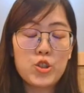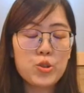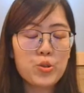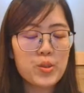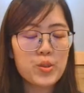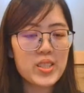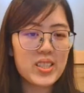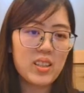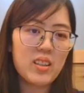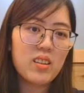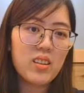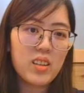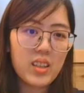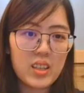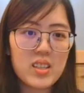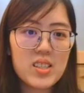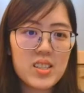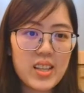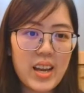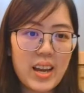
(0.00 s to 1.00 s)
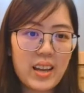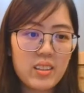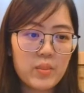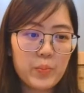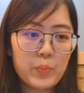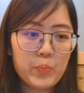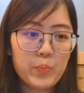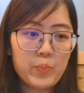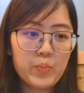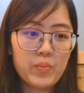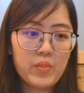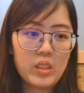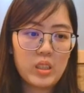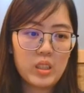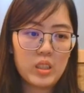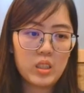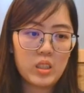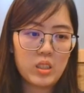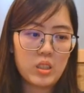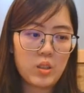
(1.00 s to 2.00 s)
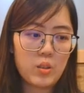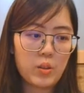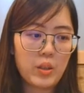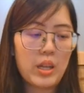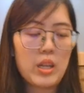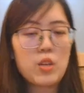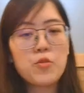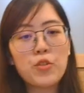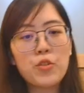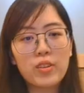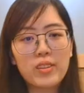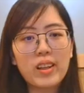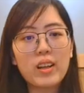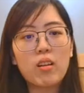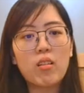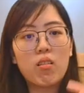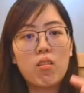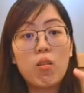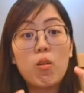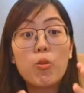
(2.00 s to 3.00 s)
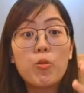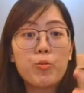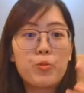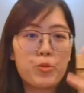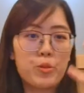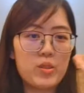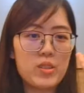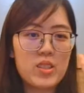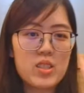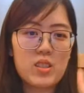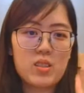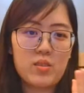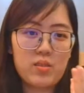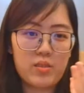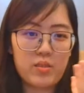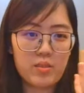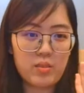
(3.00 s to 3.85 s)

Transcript: juicing is that, okay, if you take a whole fruits,